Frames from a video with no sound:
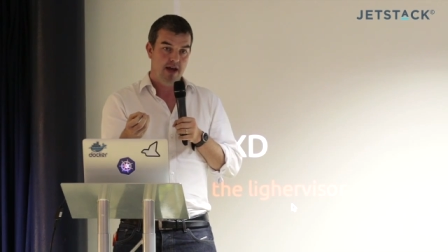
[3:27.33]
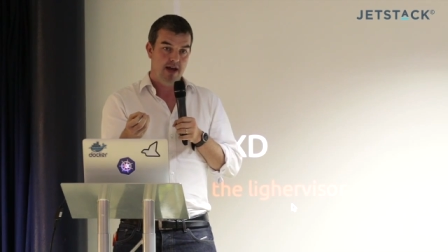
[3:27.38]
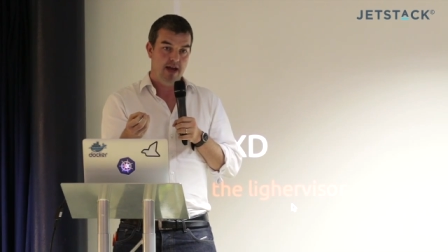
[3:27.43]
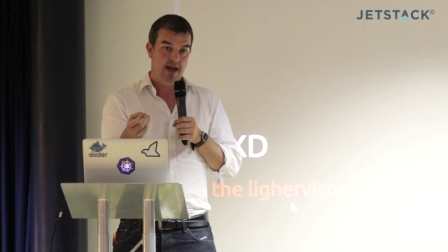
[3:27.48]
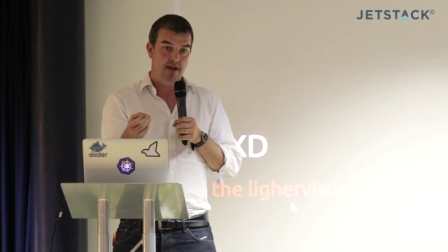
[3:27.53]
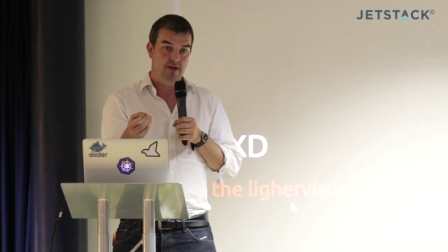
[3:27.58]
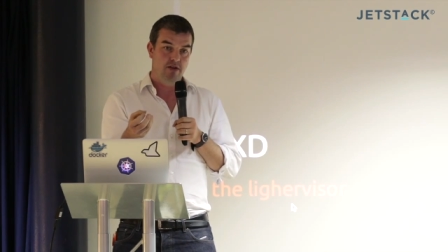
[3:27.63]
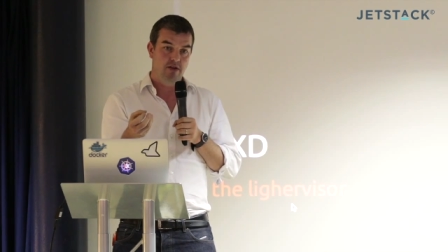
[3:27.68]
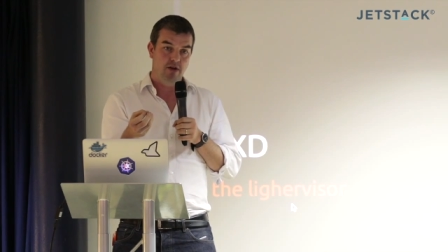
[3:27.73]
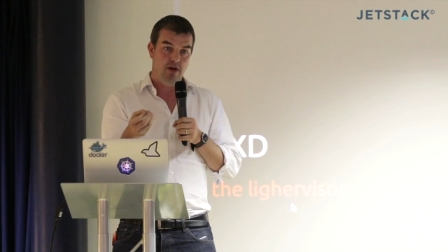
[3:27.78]

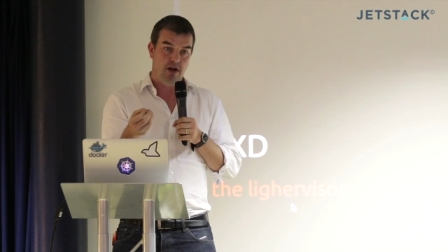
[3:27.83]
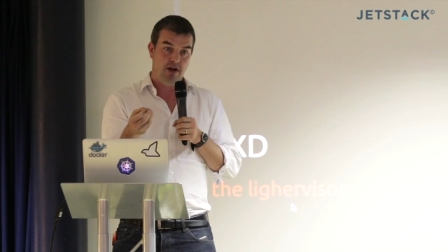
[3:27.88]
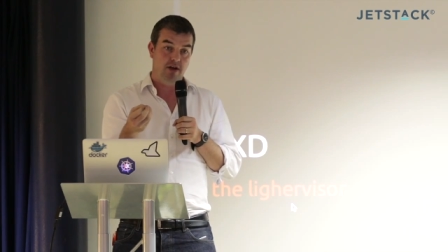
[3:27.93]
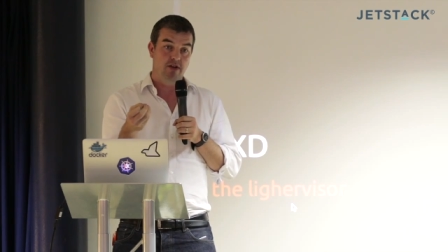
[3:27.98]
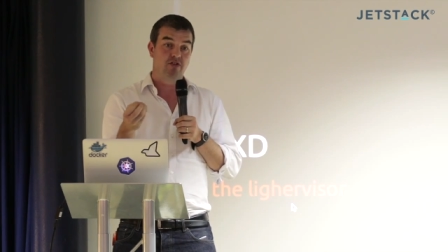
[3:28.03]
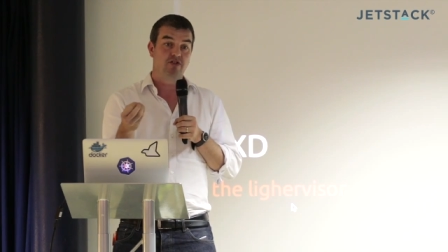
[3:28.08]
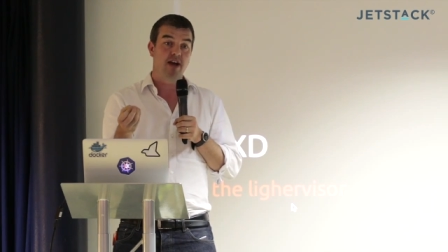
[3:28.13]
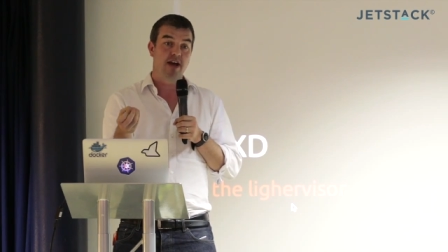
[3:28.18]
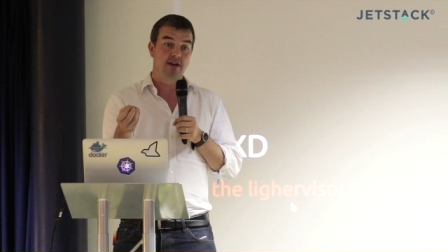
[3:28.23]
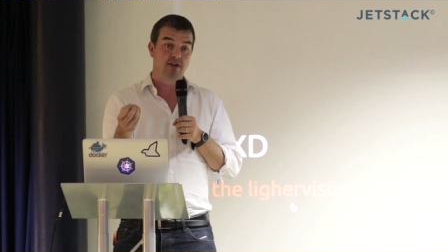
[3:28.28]
in a
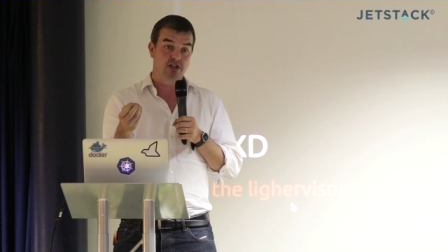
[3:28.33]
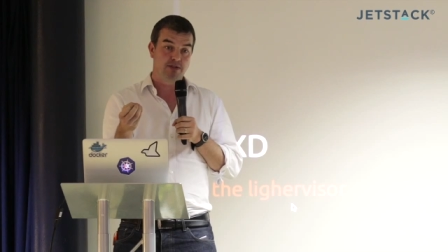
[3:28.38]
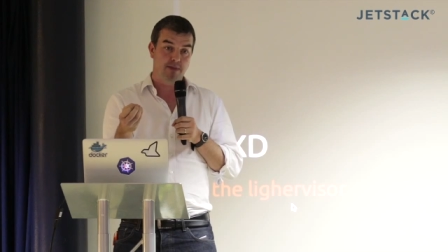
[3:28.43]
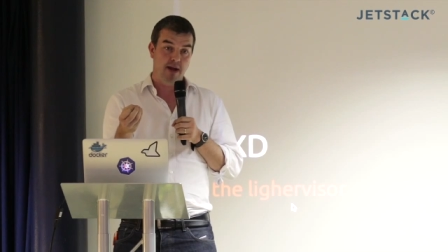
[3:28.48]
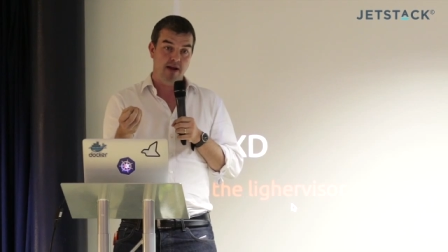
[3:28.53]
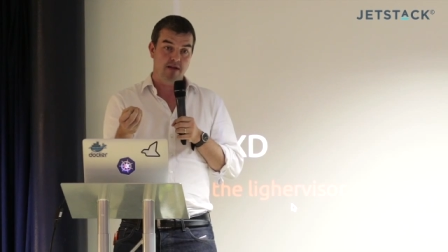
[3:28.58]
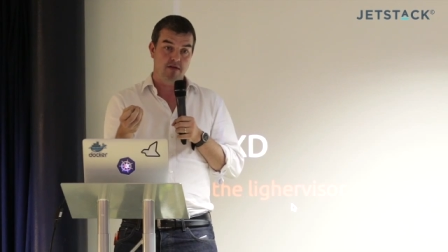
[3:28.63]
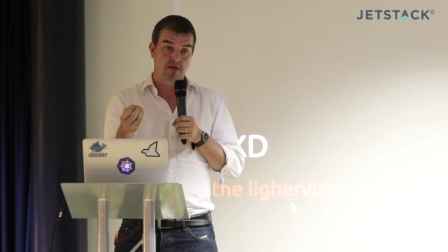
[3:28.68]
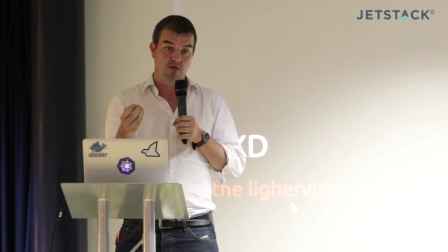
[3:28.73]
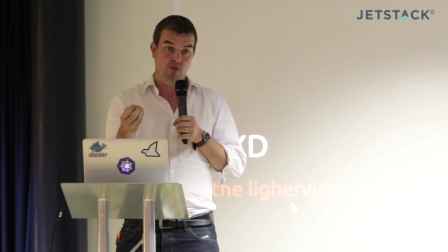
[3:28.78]
container
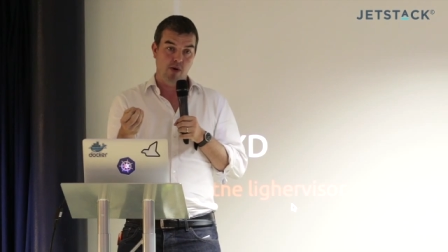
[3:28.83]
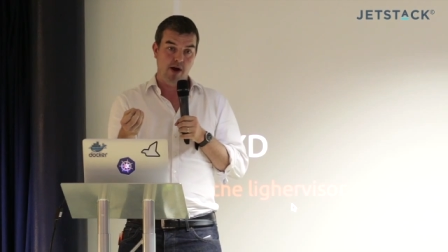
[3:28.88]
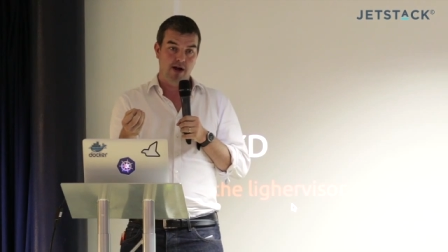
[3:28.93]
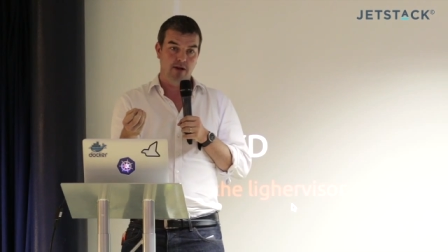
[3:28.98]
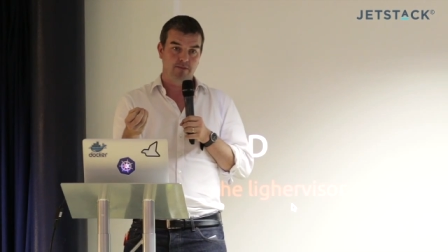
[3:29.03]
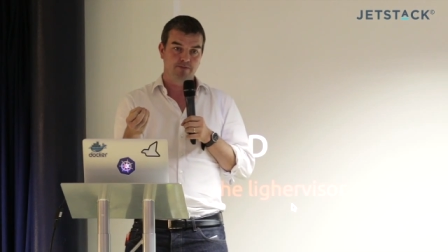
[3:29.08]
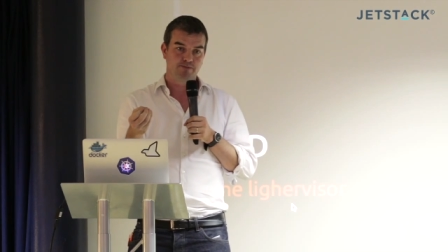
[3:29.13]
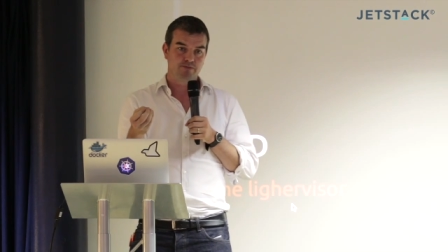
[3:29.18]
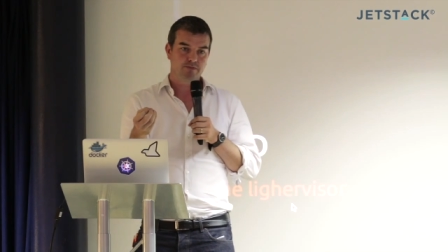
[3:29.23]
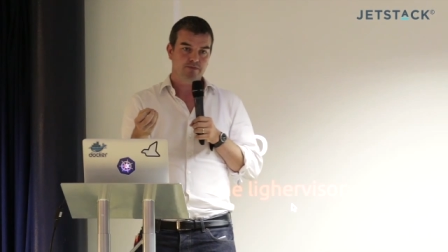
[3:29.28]
space as
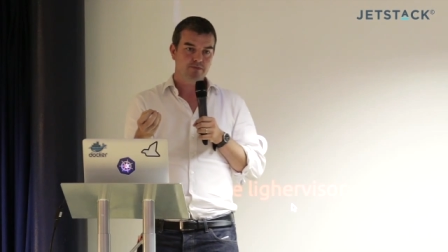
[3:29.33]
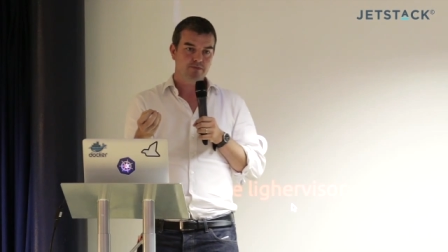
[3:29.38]
well.